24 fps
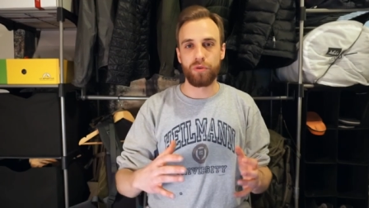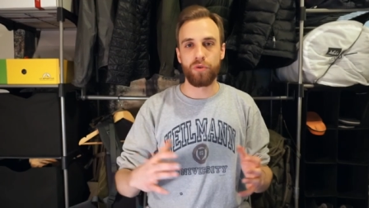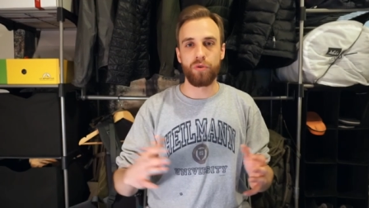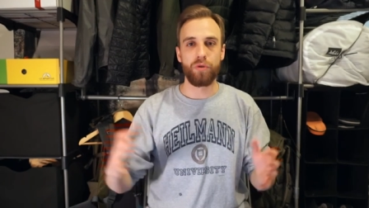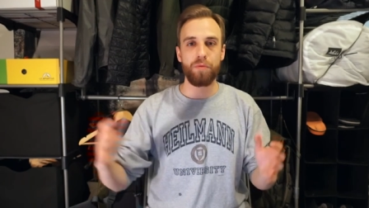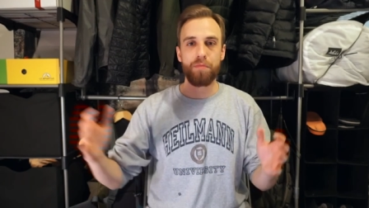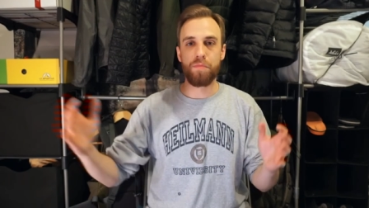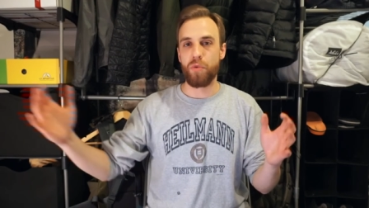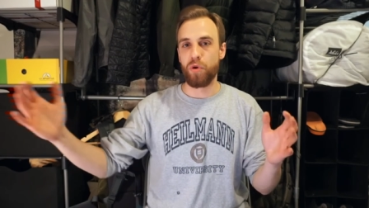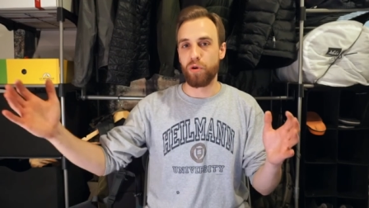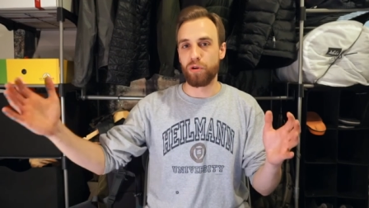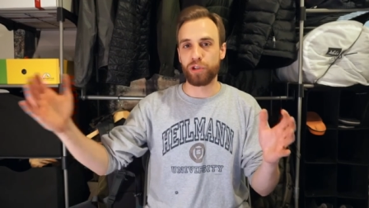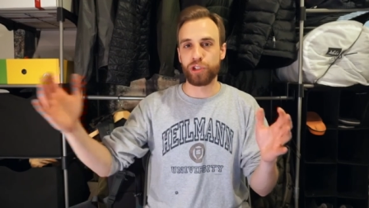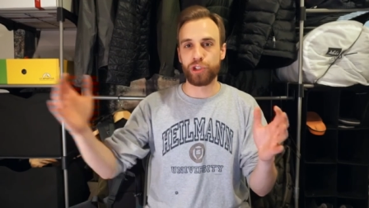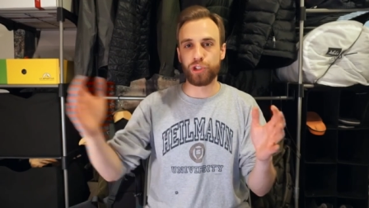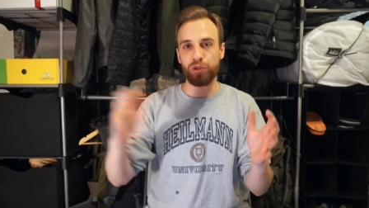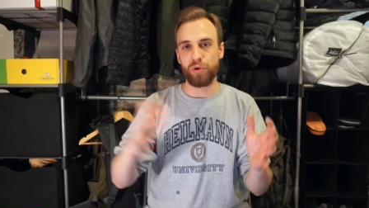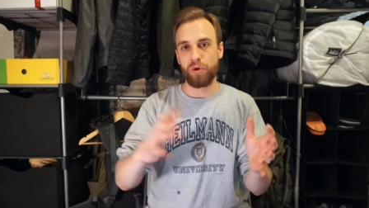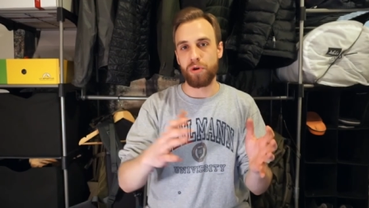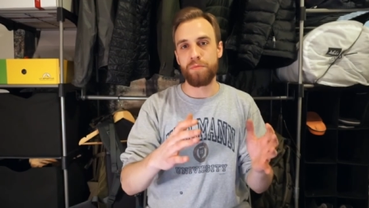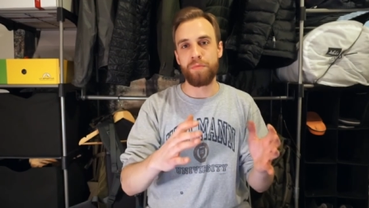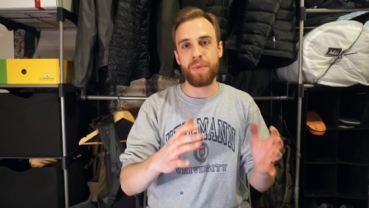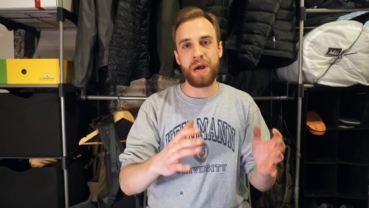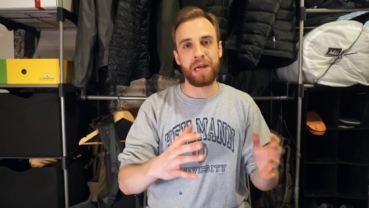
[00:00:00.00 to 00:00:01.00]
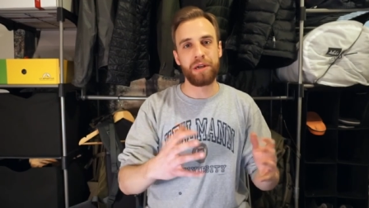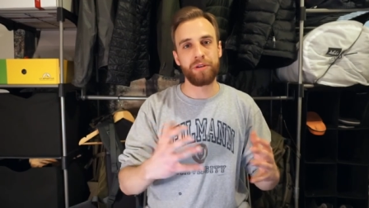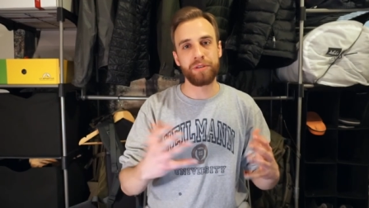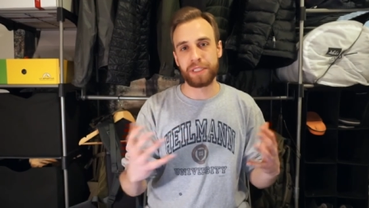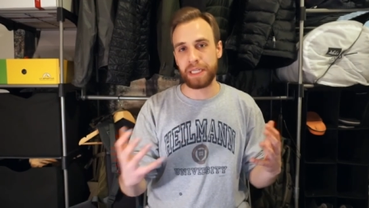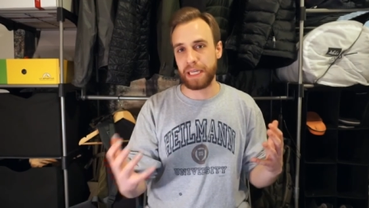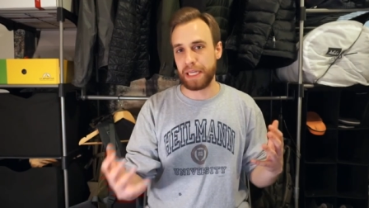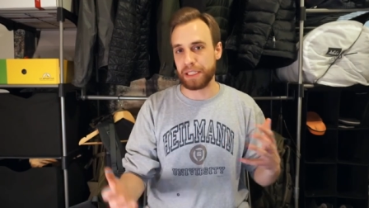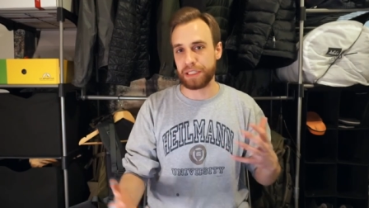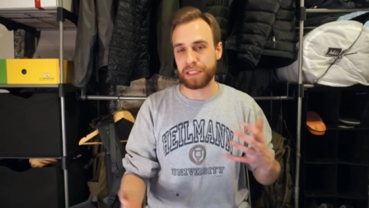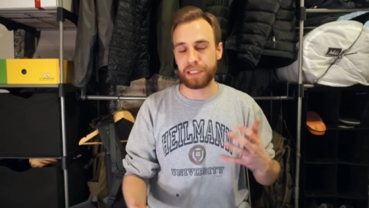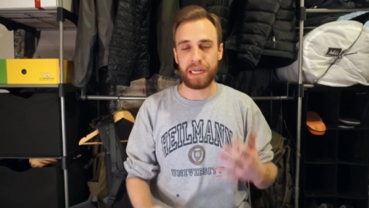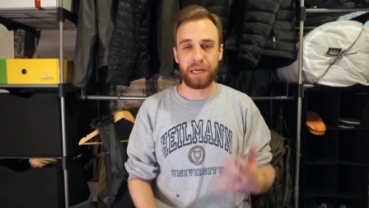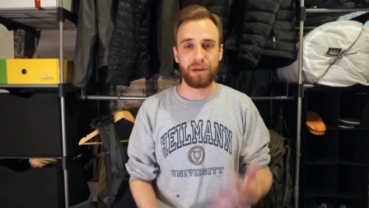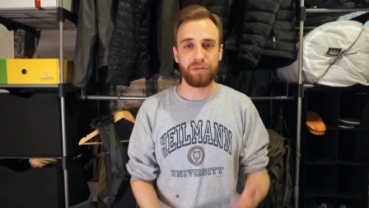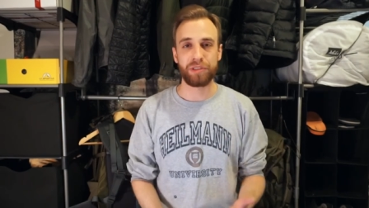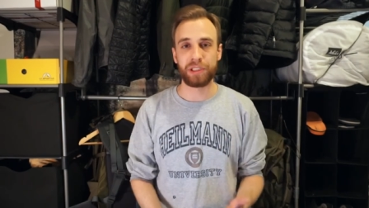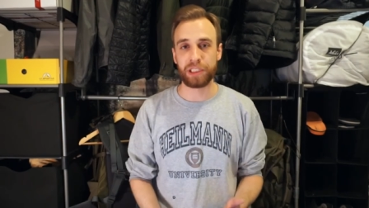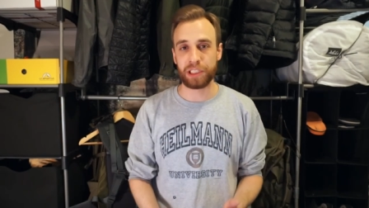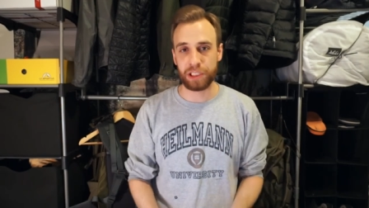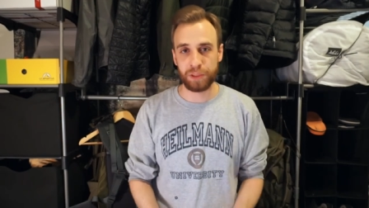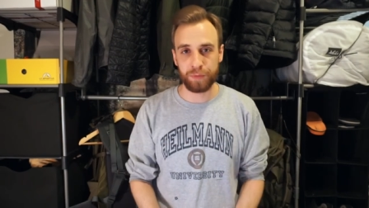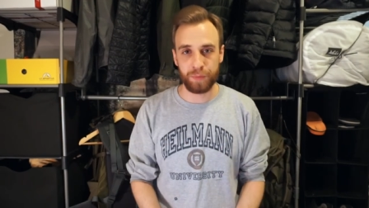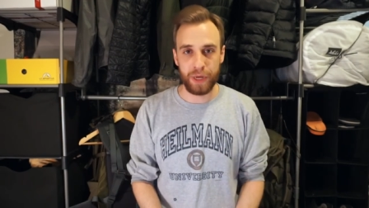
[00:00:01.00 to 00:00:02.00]
or more short mile days than I
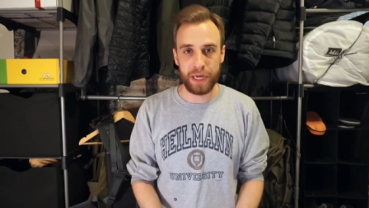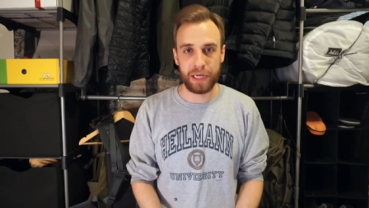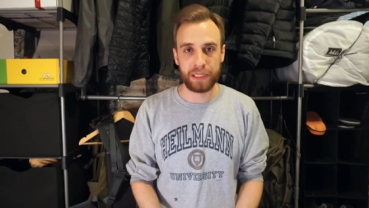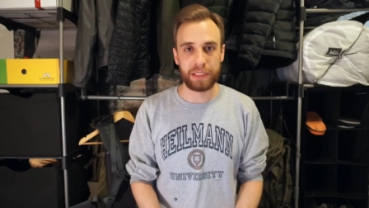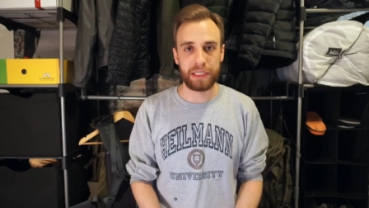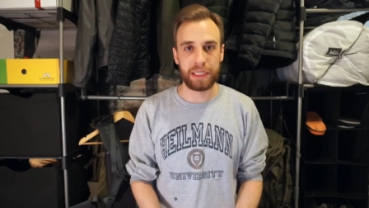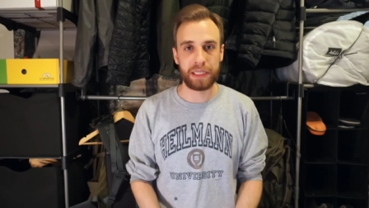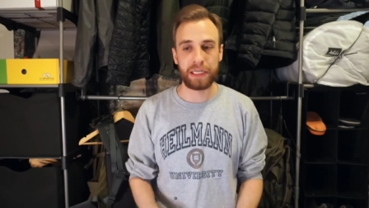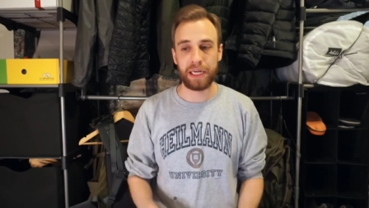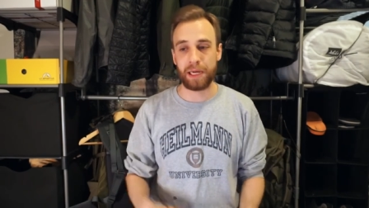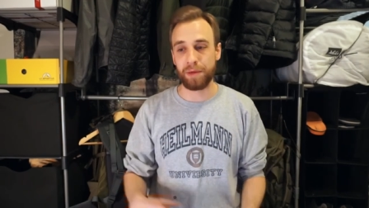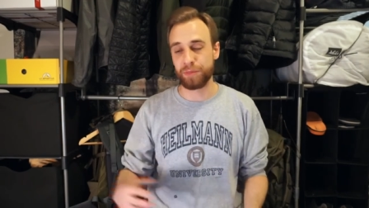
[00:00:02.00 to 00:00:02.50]
was expecting,